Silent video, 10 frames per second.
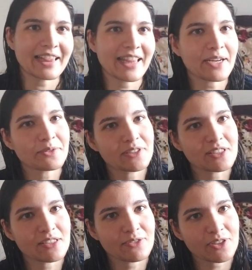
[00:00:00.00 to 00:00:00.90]
And
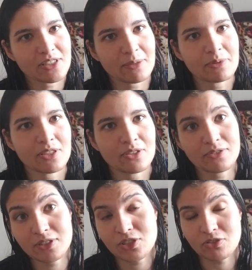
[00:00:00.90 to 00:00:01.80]
that was the first
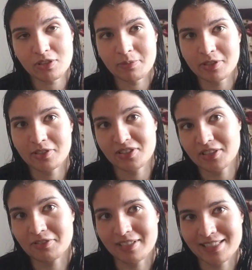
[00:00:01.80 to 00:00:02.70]
episode of the
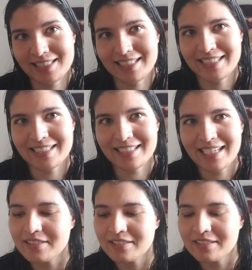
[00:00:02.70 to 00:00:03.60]
Storybookers
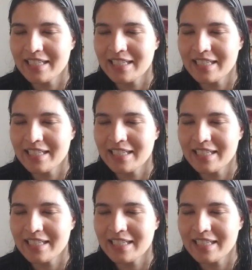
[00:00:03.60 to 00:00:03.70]
Untranslated.